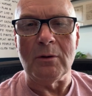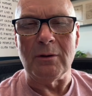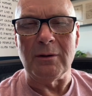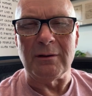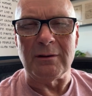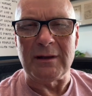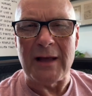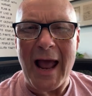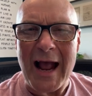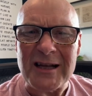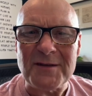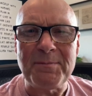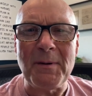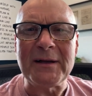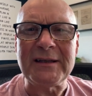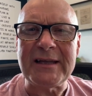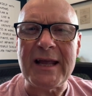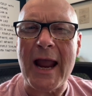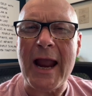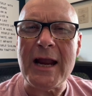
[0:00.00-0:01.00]
The
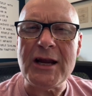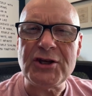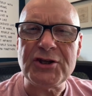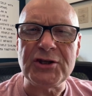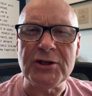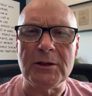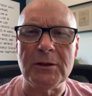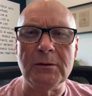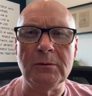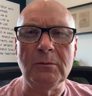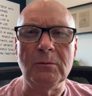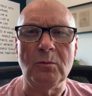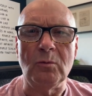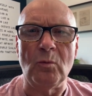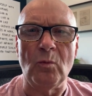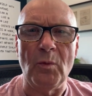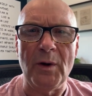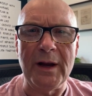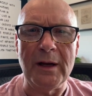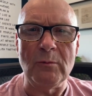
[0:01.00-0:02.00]
expectation
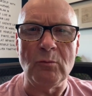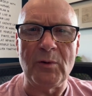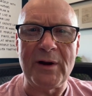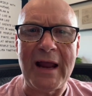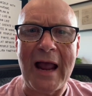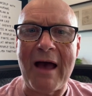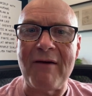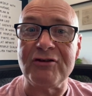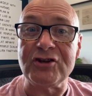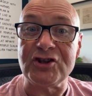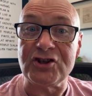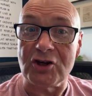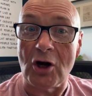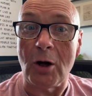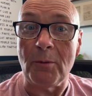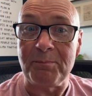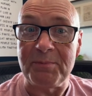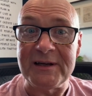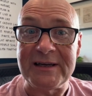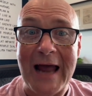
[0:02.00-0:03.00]
when we have a
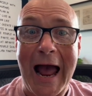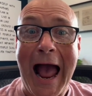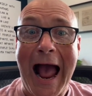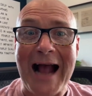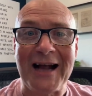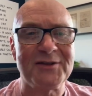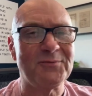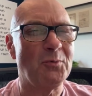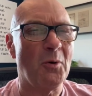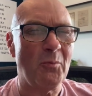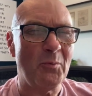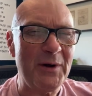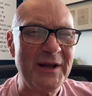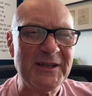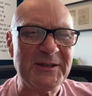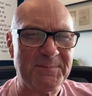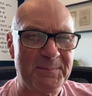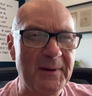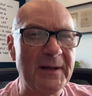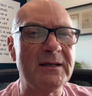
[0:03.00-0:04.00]
sharpened axe, when we
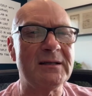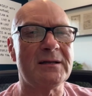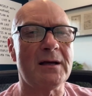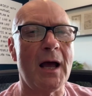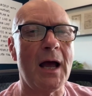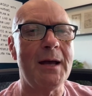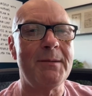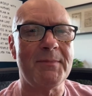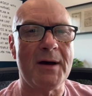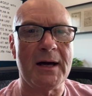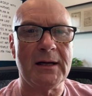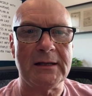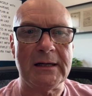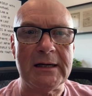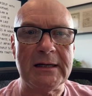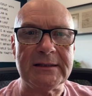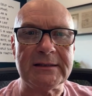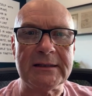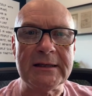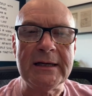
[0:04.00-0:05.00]
spend time on
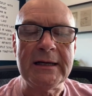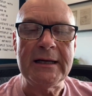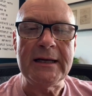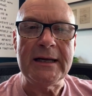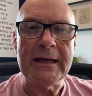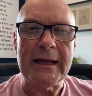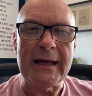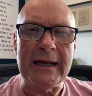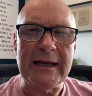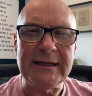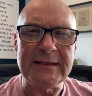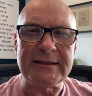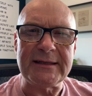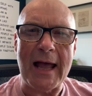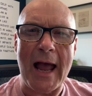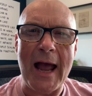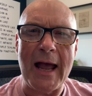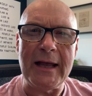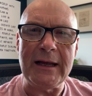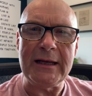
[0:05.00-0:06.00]
us, is
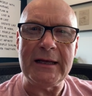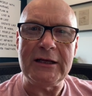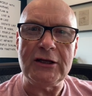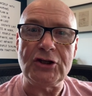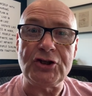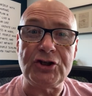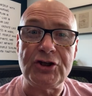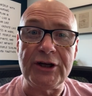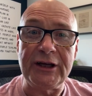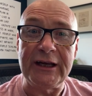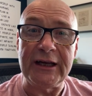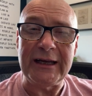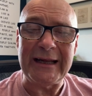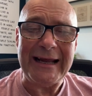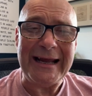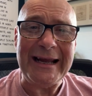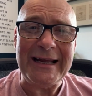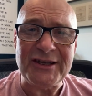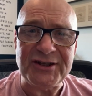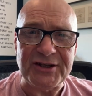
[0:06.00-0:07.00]
that it should
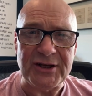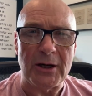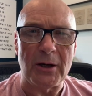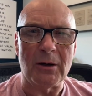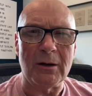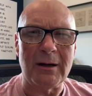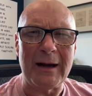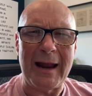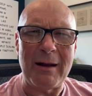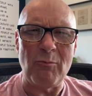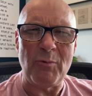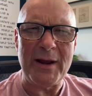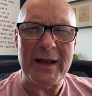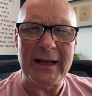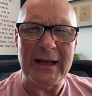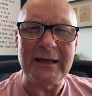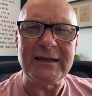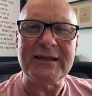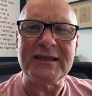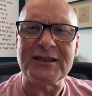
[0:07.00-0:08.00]
get easier, and we
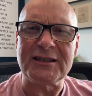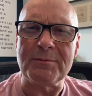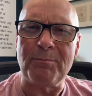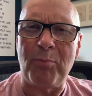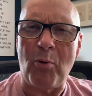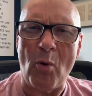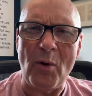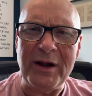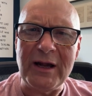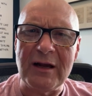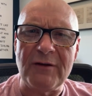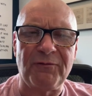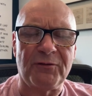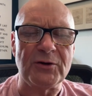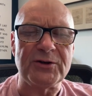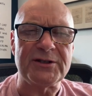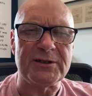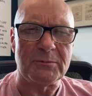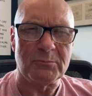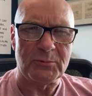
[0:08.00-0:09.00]
get disappointed
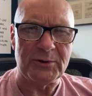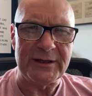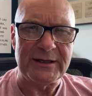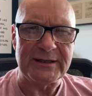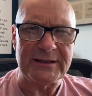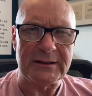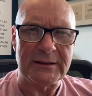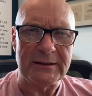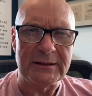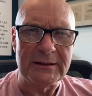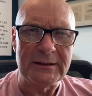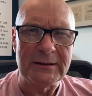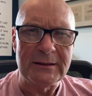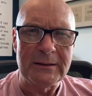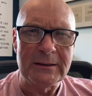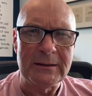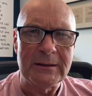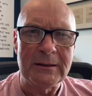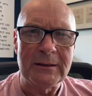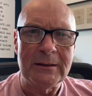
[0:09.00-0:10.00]
for some reason.
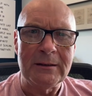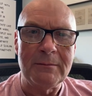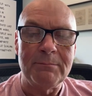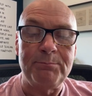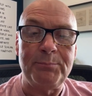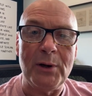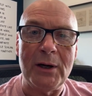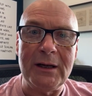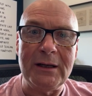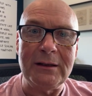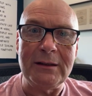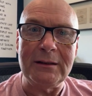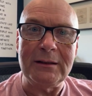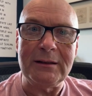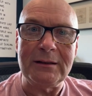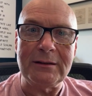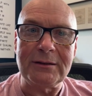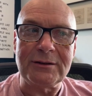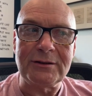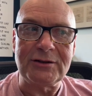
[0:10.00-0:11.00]
But
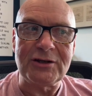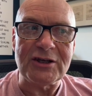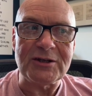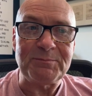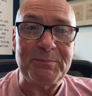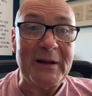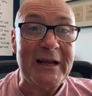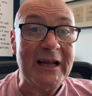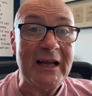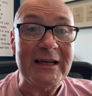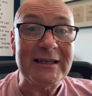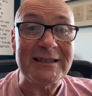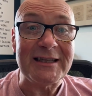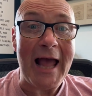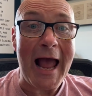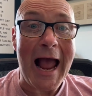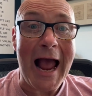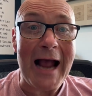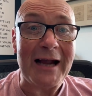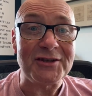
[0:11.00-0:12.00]
just because
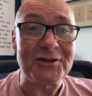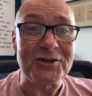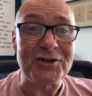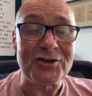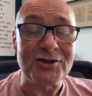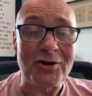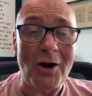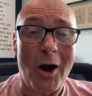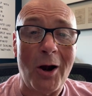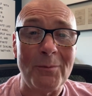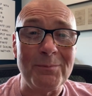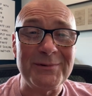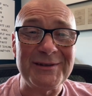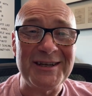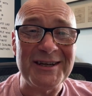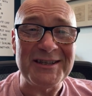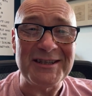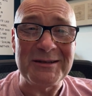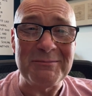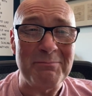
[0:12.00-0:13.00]
the axe is sharp
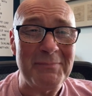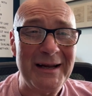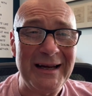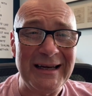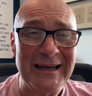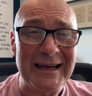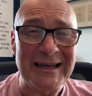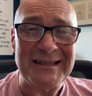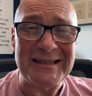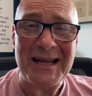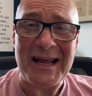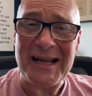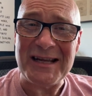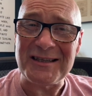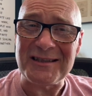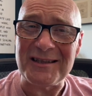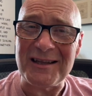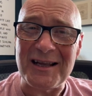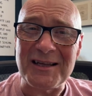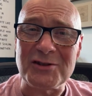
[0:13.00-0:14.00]
doesn't mean it
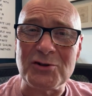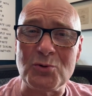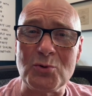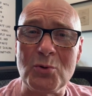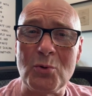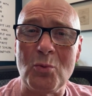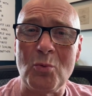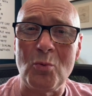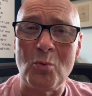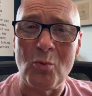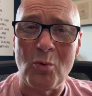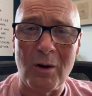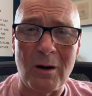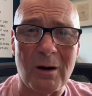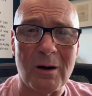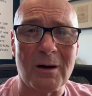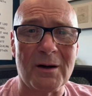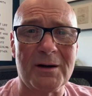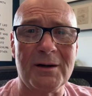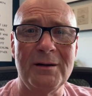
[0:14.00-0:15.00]
takes less
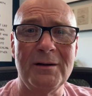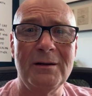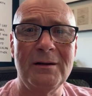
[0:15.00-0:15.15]
work.